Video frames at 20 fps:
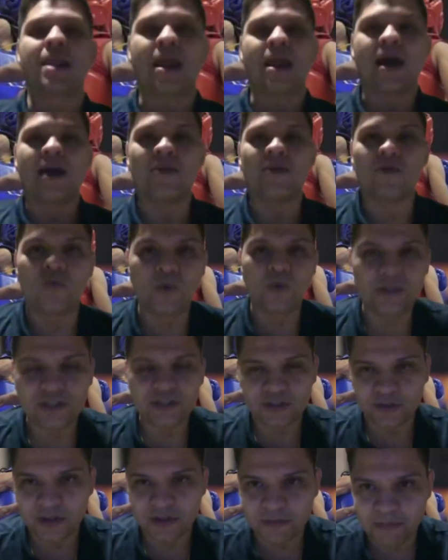I wish you
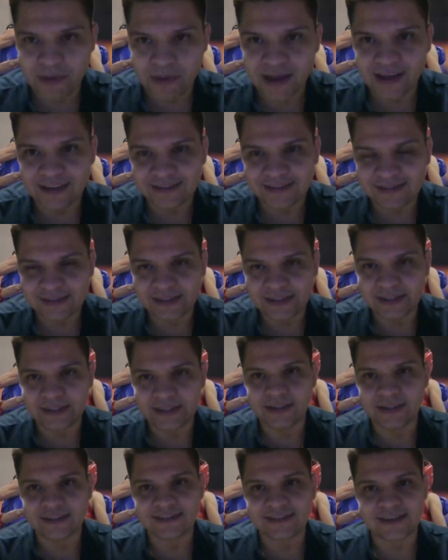the best in
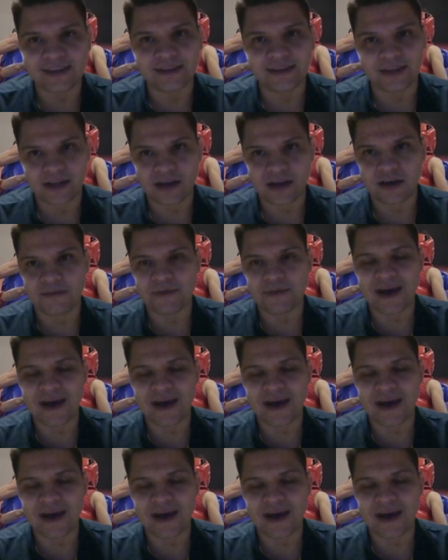the Sanda Cup.